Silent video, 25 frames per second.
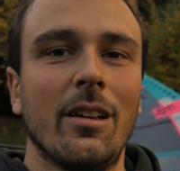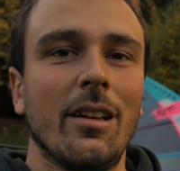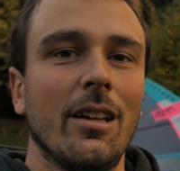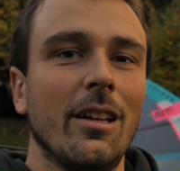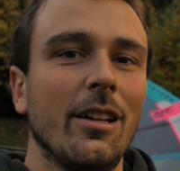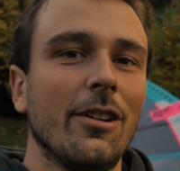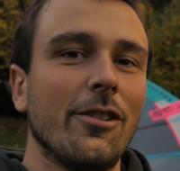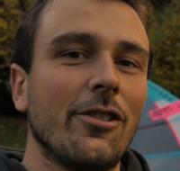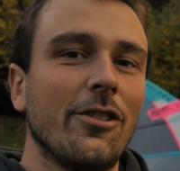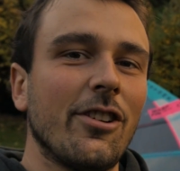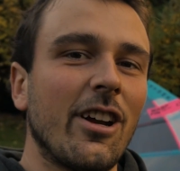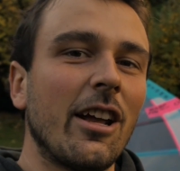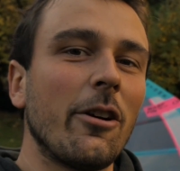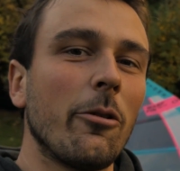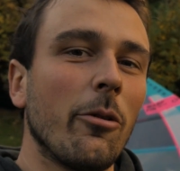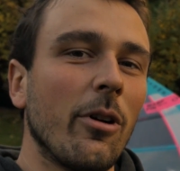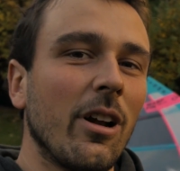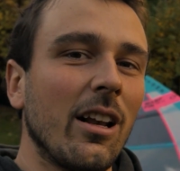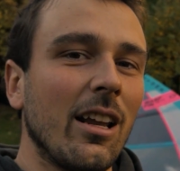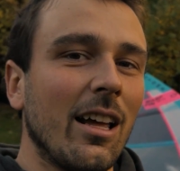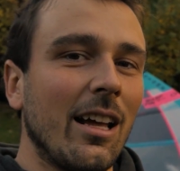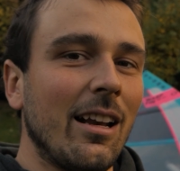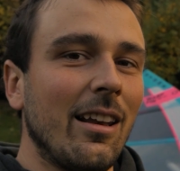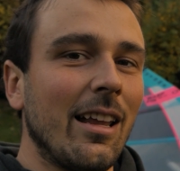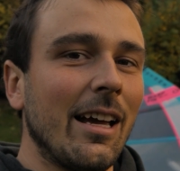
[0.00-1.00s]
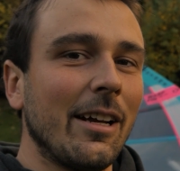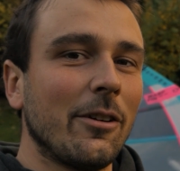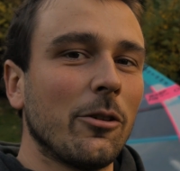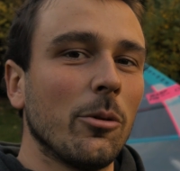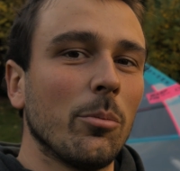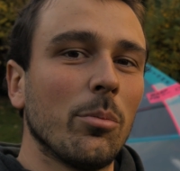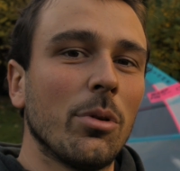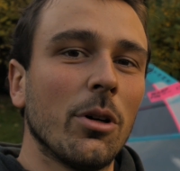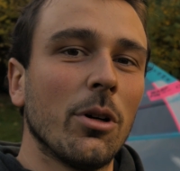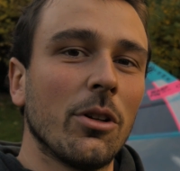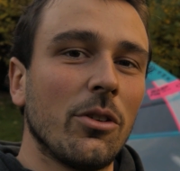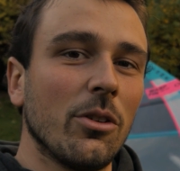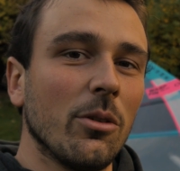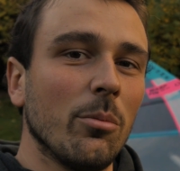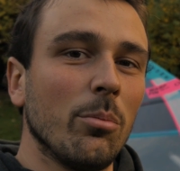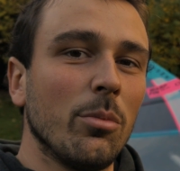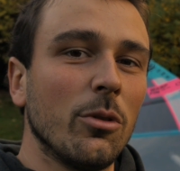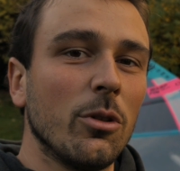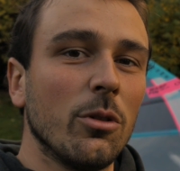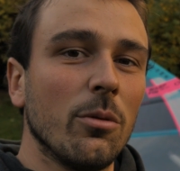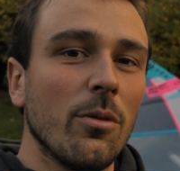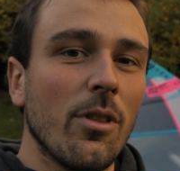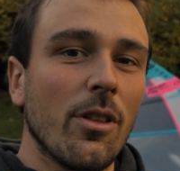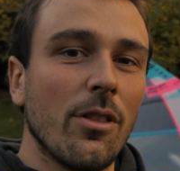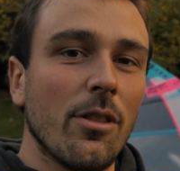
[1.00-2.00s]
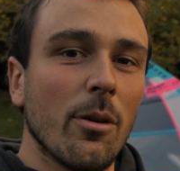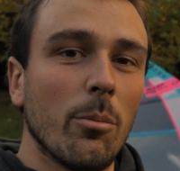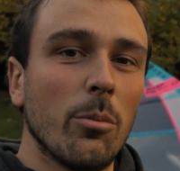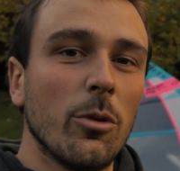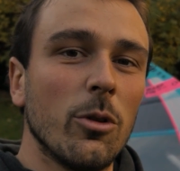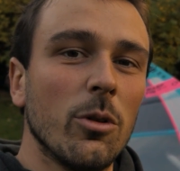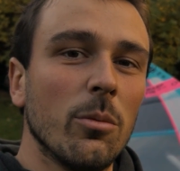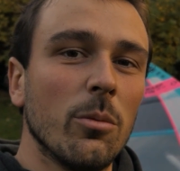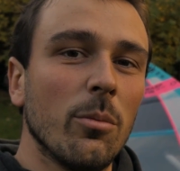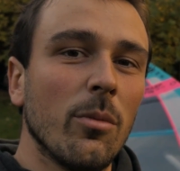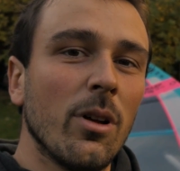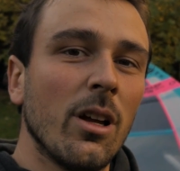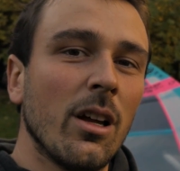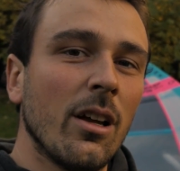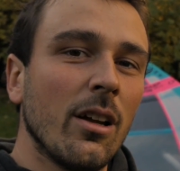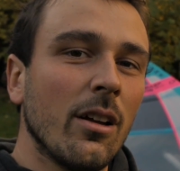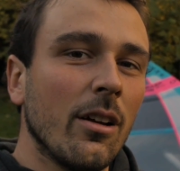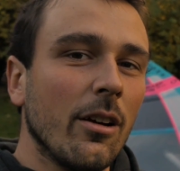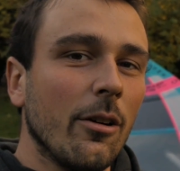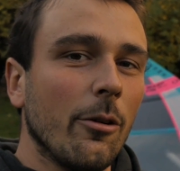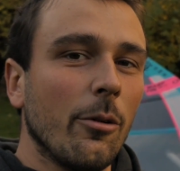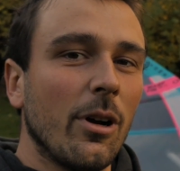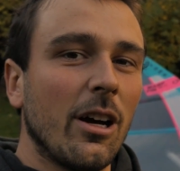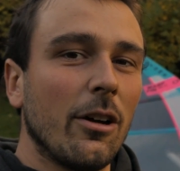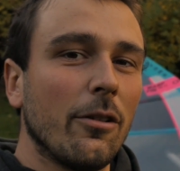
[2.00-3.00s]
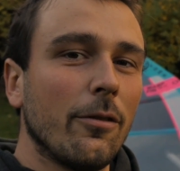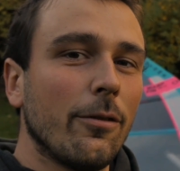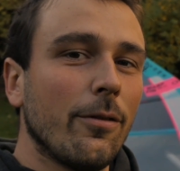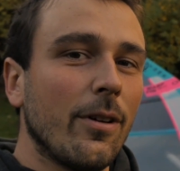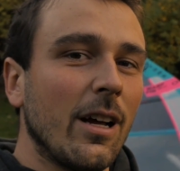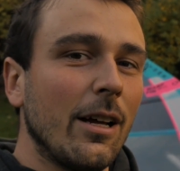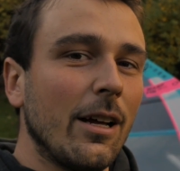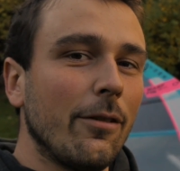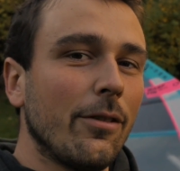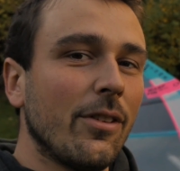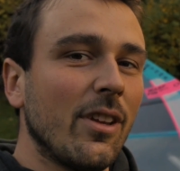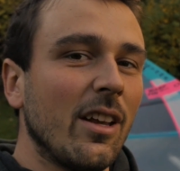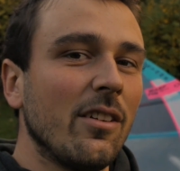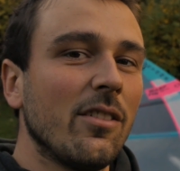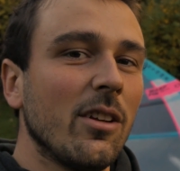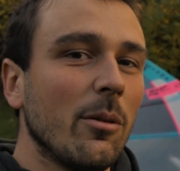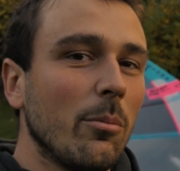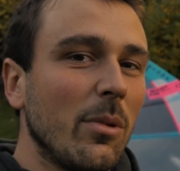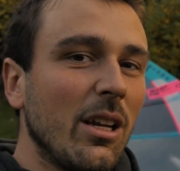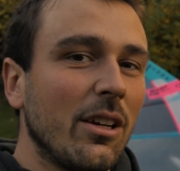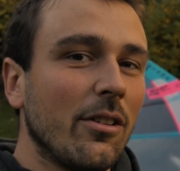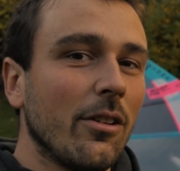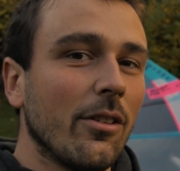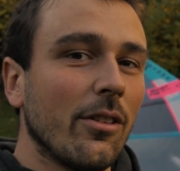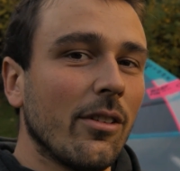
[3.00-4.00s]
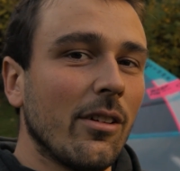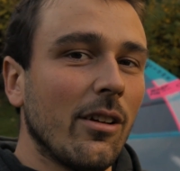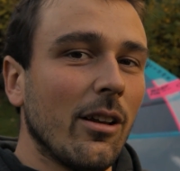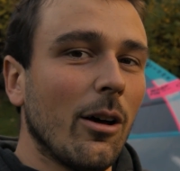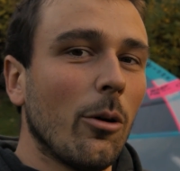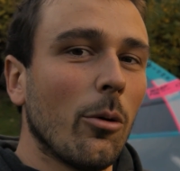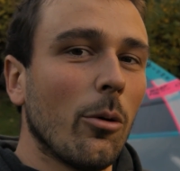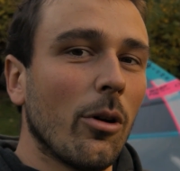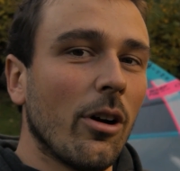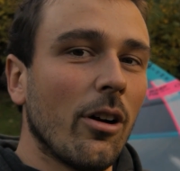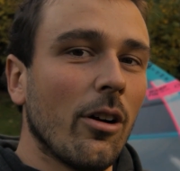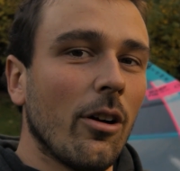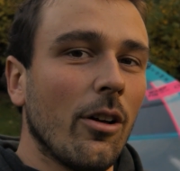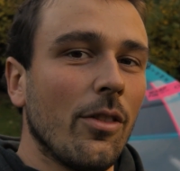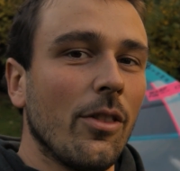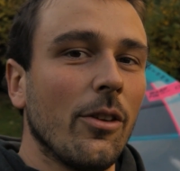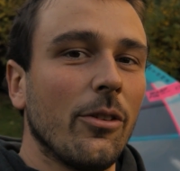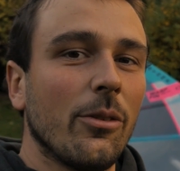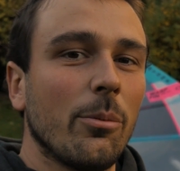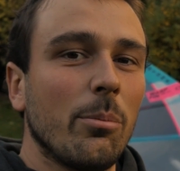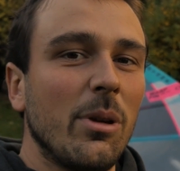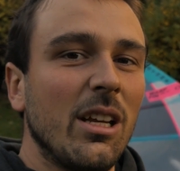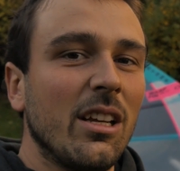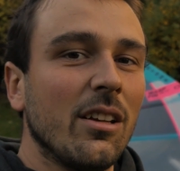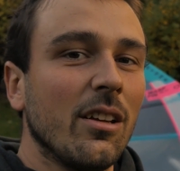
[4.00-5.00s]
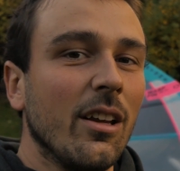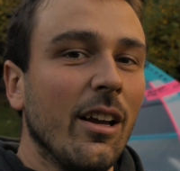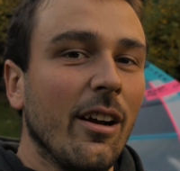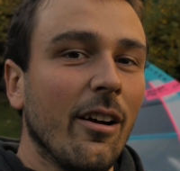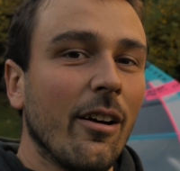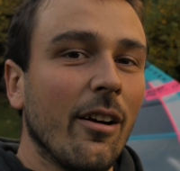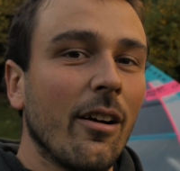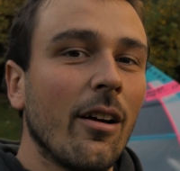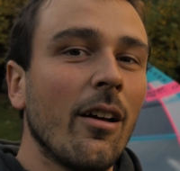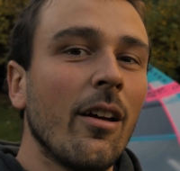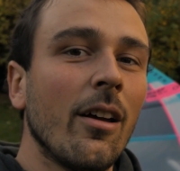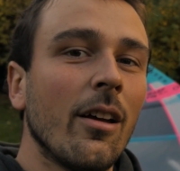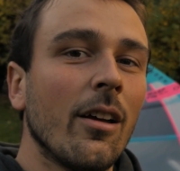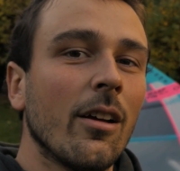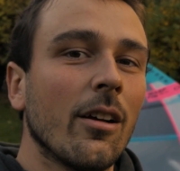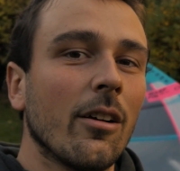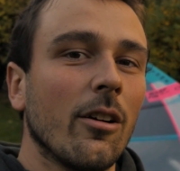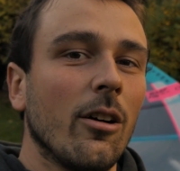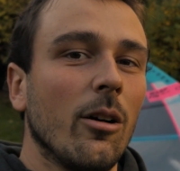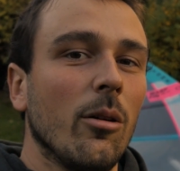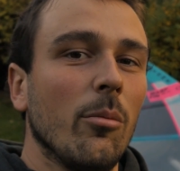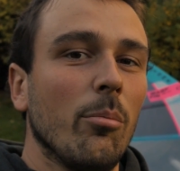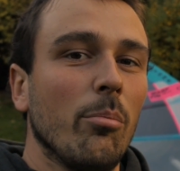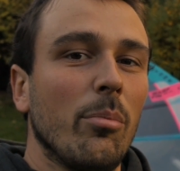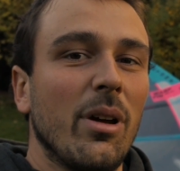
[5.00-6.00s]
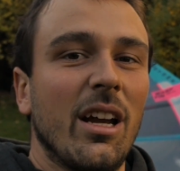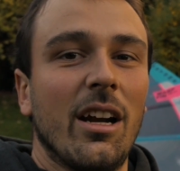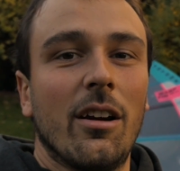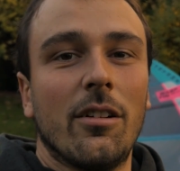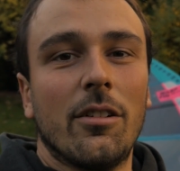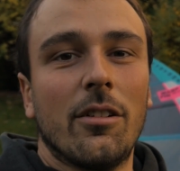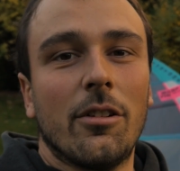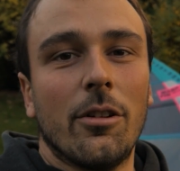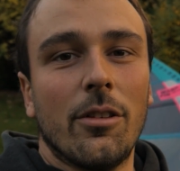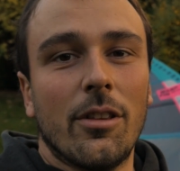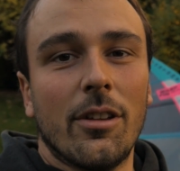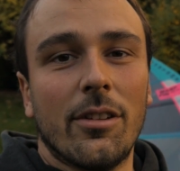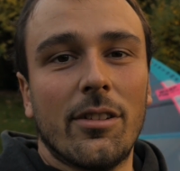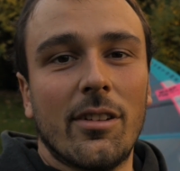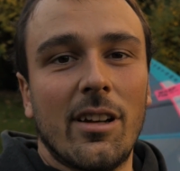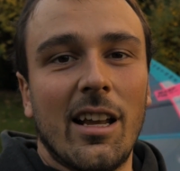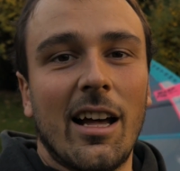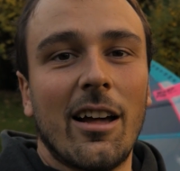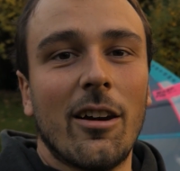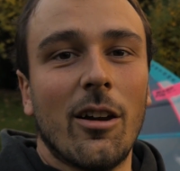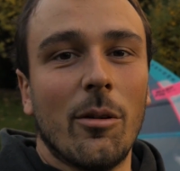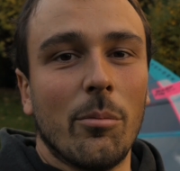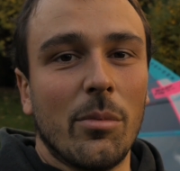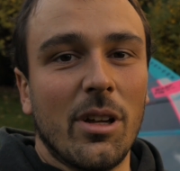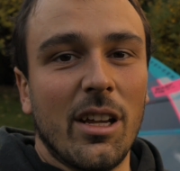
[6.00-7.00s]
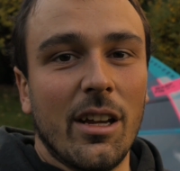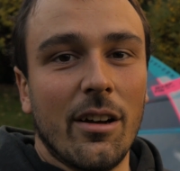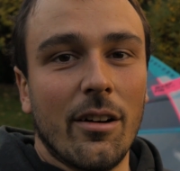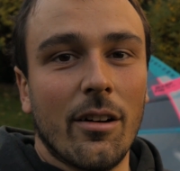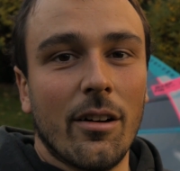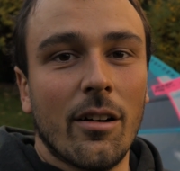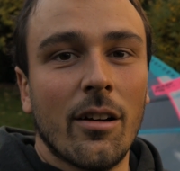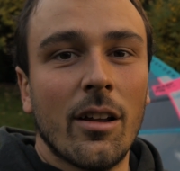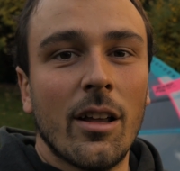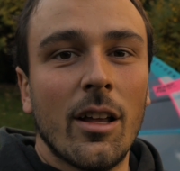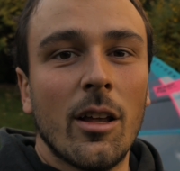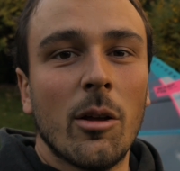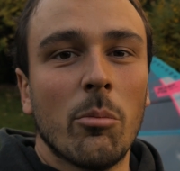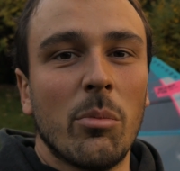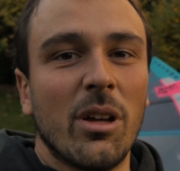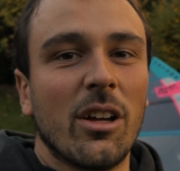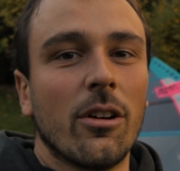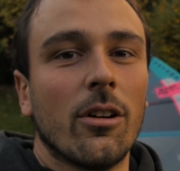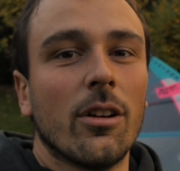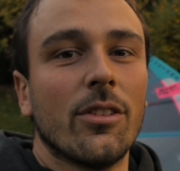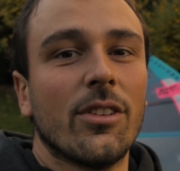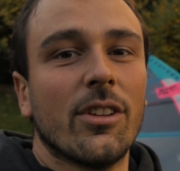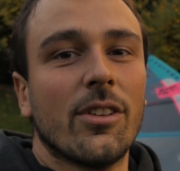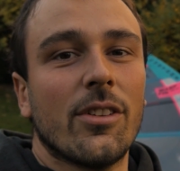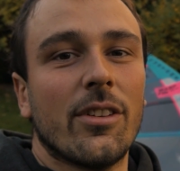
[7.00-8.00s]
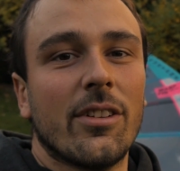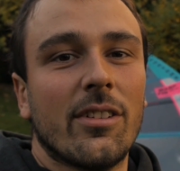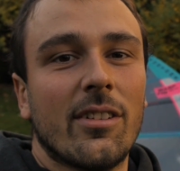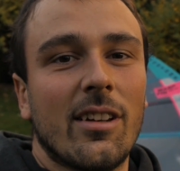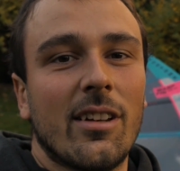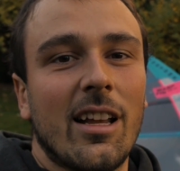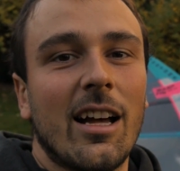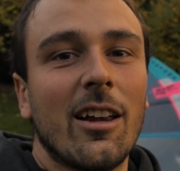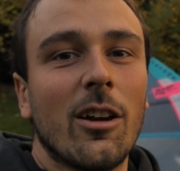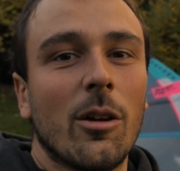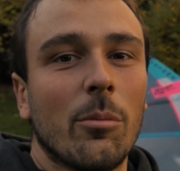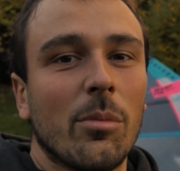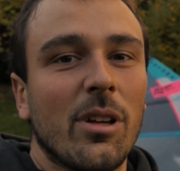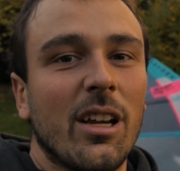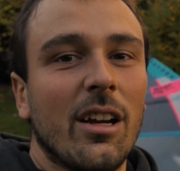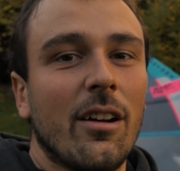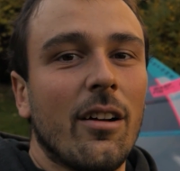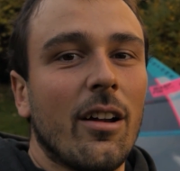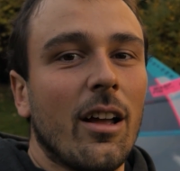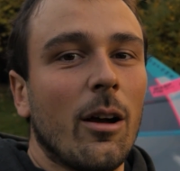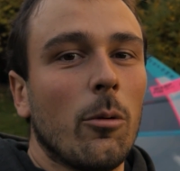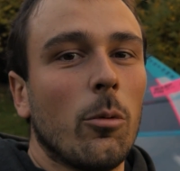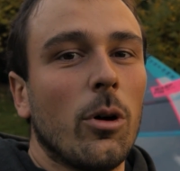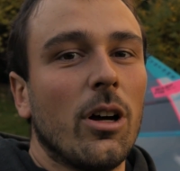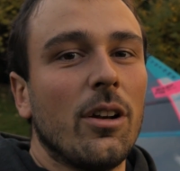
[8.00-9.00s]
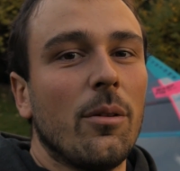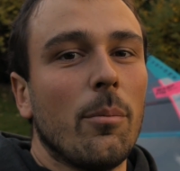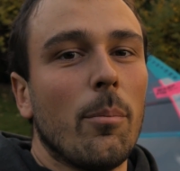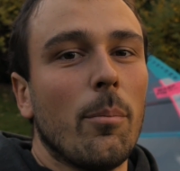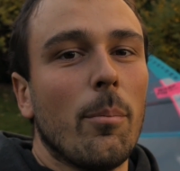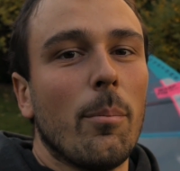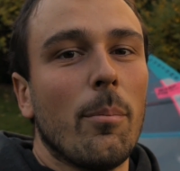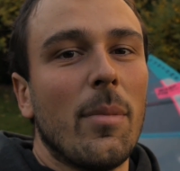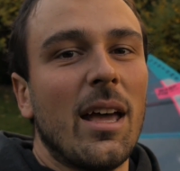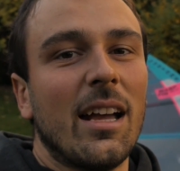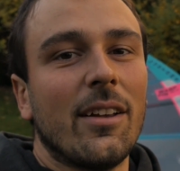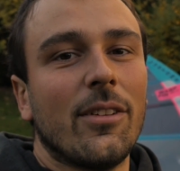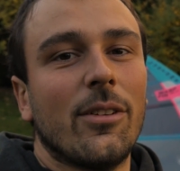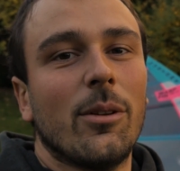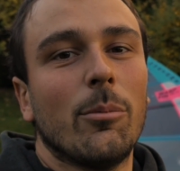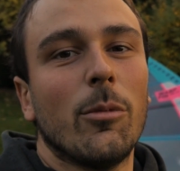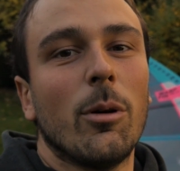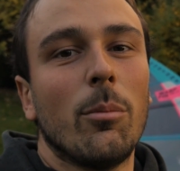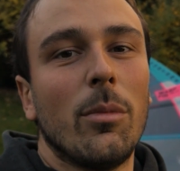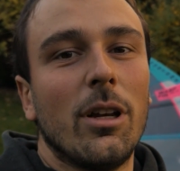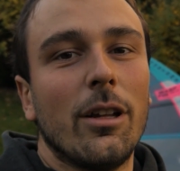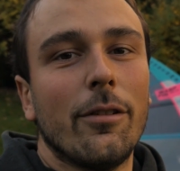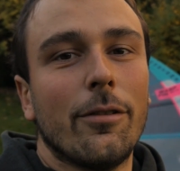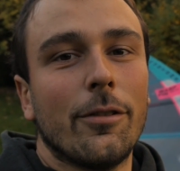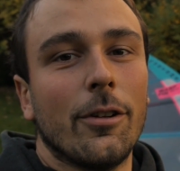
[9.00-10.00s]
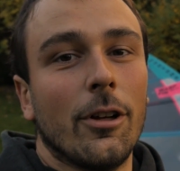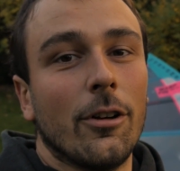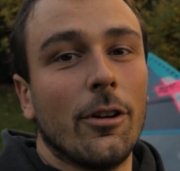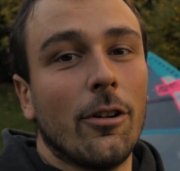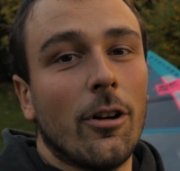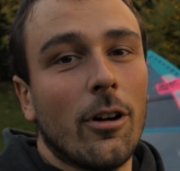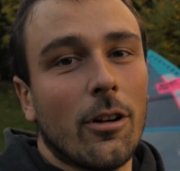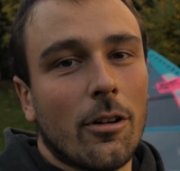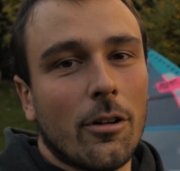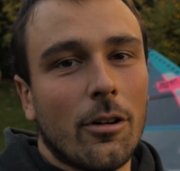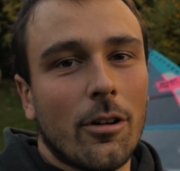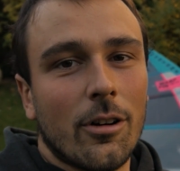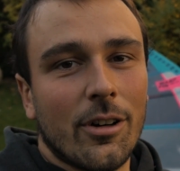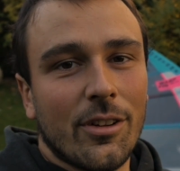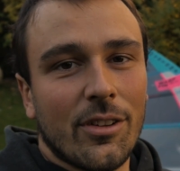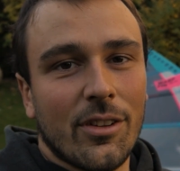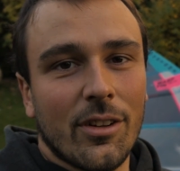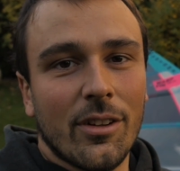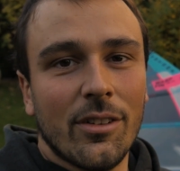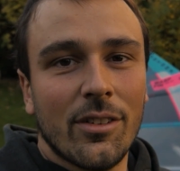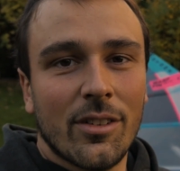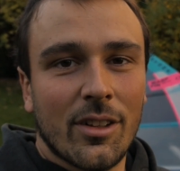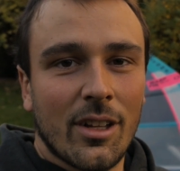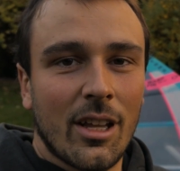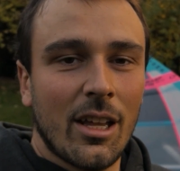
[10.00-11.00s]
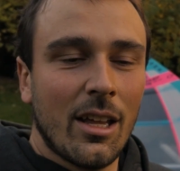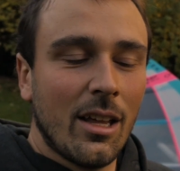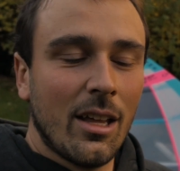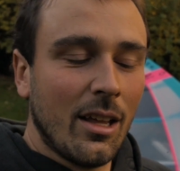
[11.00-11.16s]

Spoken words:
In general, I like to put the boom around 5 centimeters lower on the speed gear compared to the slalom gear, because on the slalom gear I want maximum lift on all courses,